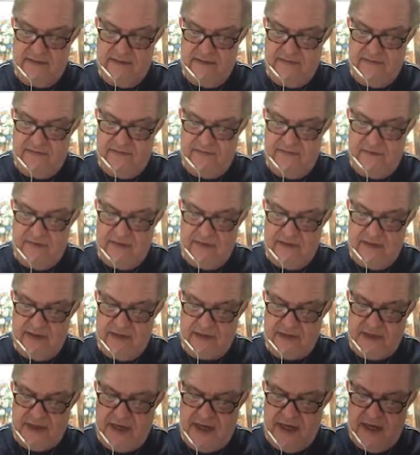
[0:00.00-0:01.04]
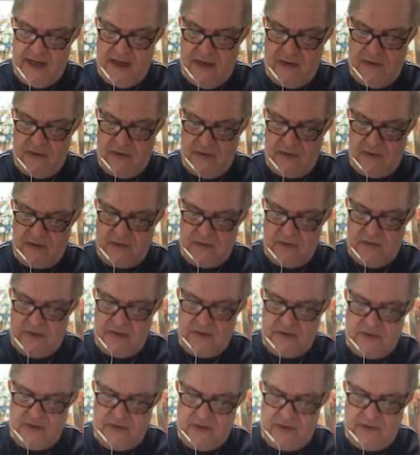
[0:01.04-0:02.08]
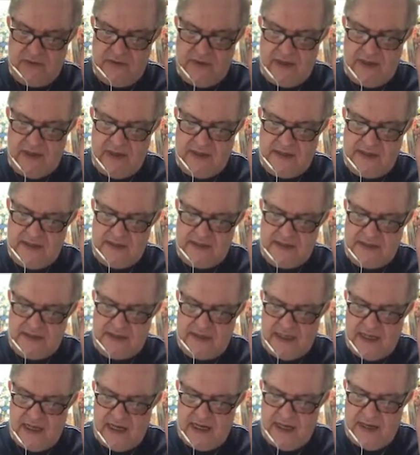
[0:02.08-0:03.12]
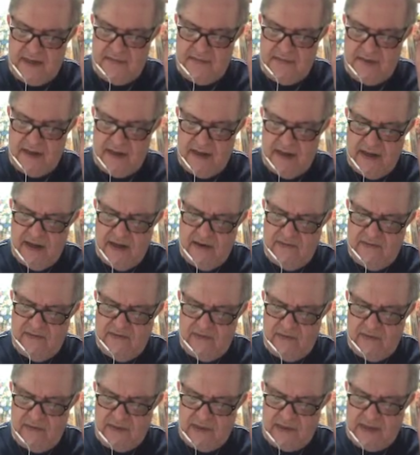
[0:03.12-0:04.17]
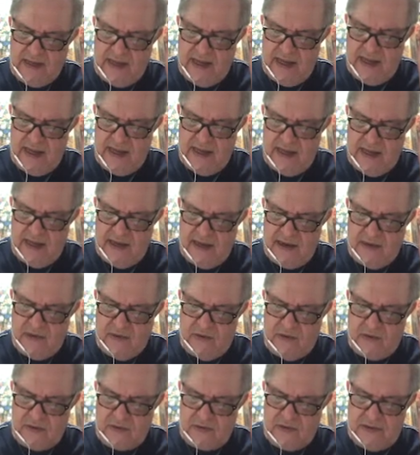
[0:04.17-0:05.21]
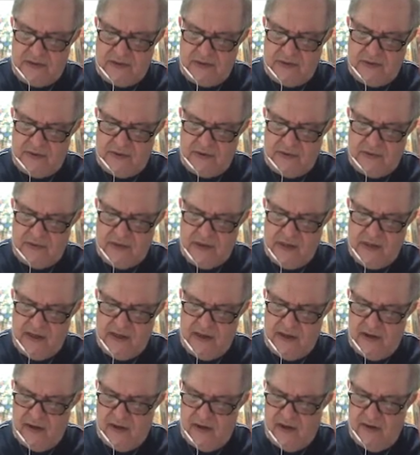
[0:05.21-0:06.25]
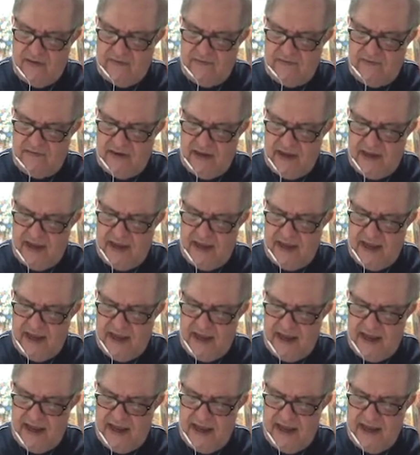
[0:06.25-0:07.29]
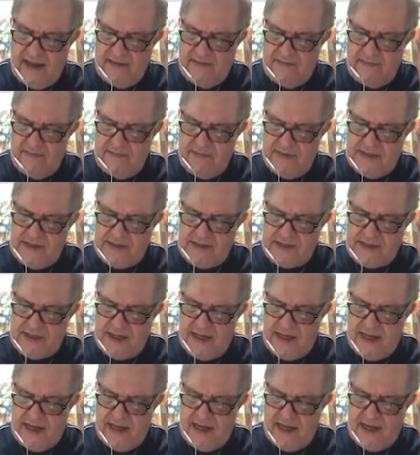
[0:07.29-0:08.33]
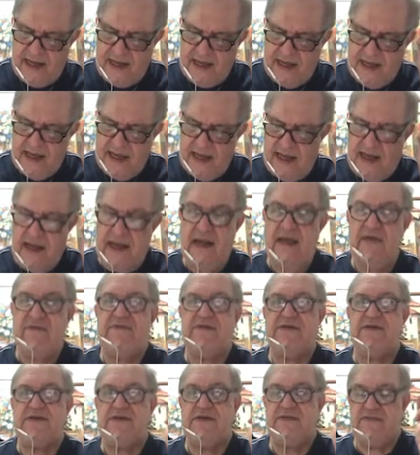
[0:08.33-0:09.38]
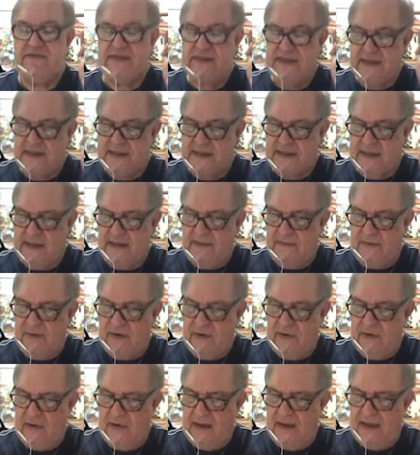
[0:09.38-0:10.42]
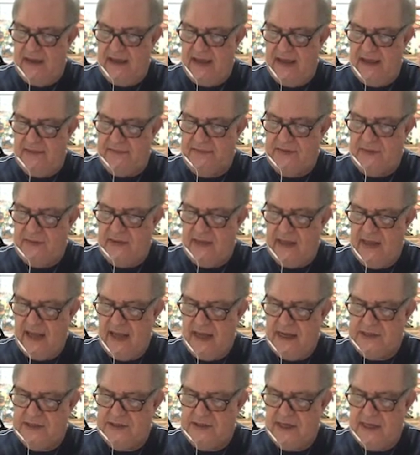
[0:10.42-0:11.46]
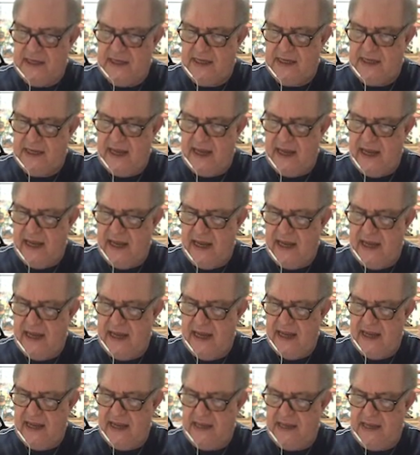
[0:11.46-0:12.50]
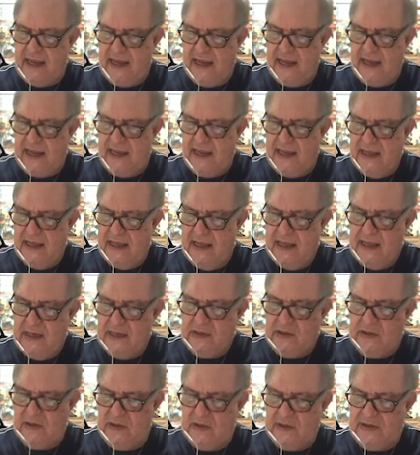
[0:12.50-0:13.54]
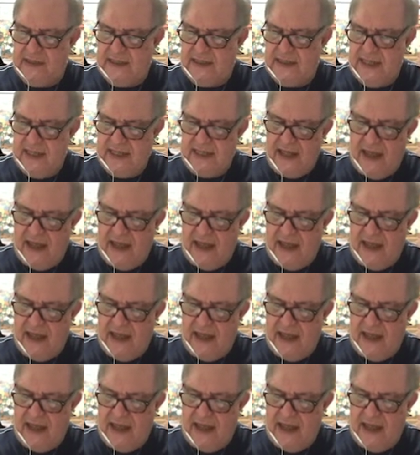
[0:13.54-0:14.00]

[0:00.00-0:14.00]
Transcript: from j equals 1 to 3, sum from k equals 1 to 3 of AI Bj, Levi-Civita symbol, epsilon I j k ak. So you see that